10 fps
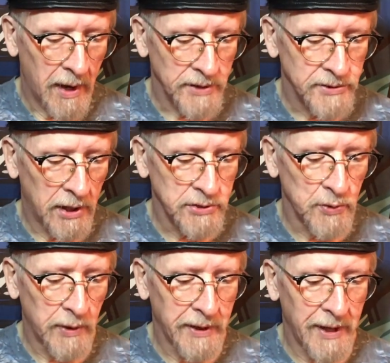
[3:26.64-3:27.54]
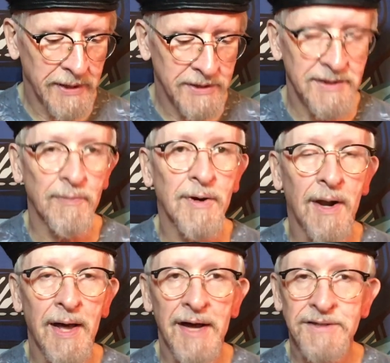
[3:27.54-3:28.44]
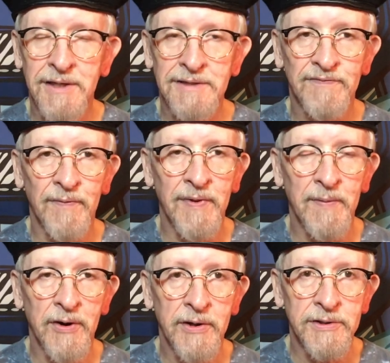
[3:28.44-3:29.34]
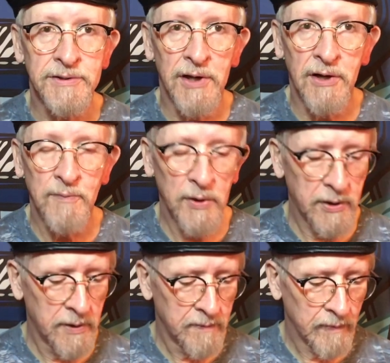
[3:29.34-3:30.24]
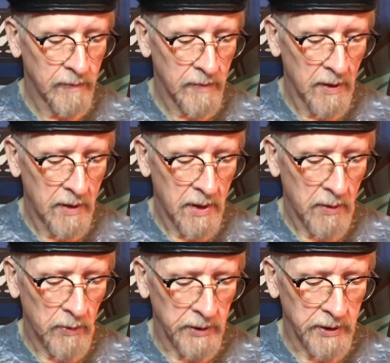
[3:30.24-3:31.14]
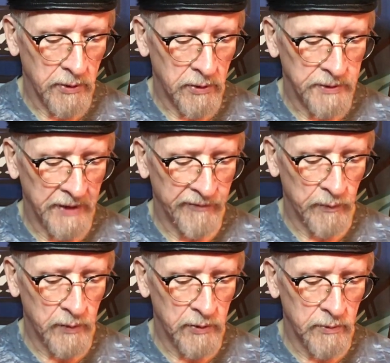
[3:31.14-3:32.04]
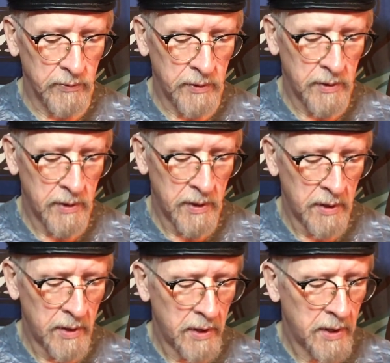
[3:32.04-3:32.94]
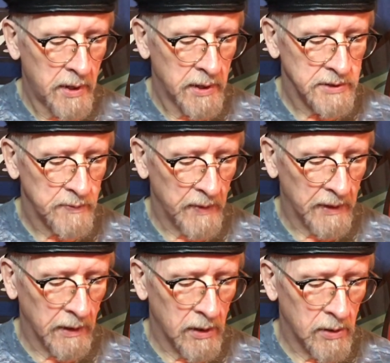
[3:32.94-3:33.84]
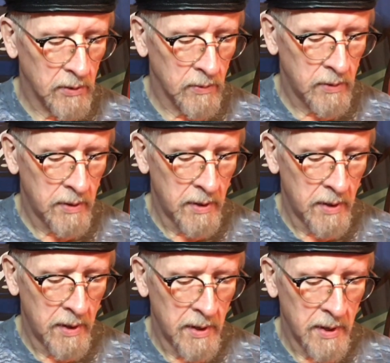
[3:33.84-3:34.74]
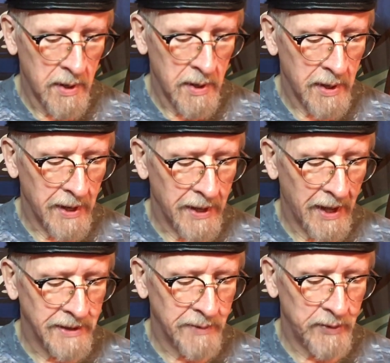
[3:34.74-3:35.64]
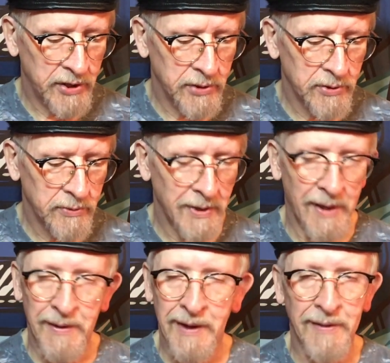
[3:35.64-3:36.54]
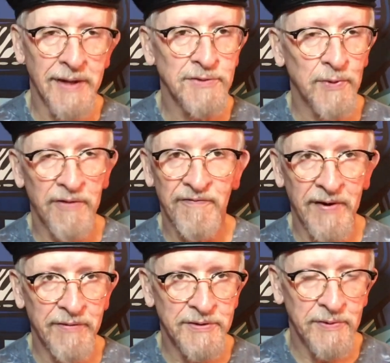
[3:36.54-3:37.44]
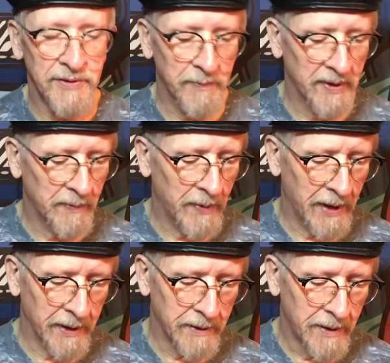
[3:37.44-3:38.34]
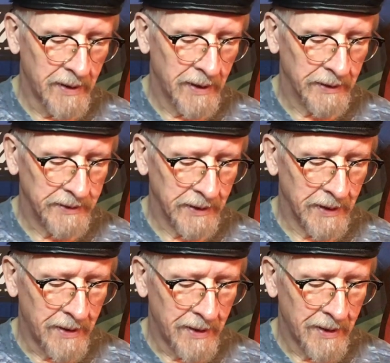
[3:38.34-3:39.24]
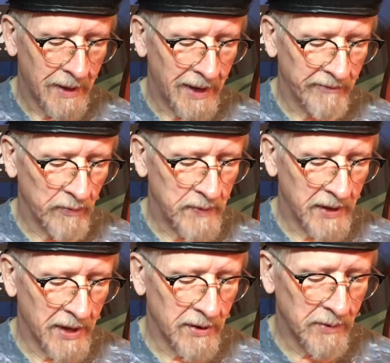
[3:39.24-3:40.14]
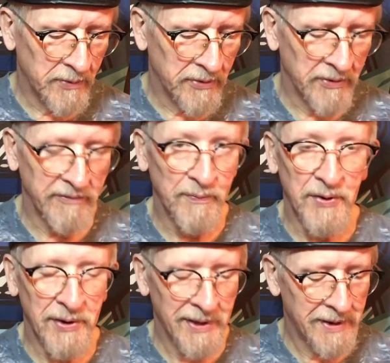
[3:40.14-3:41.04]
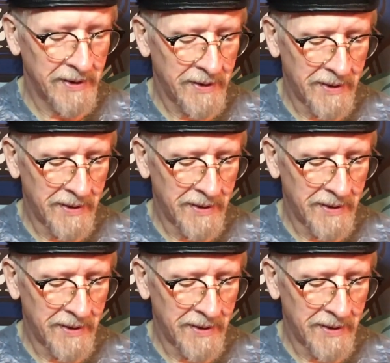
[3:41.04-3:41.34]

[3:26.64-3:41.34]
Songs we're looking at, some classics from the American Songbook. We're looking at Old Devil Moon, Speak Low, It Had to Be You. And again, that's one of the favorites with the big band. I'll tell you, I Love a Piano with Irving Berlin.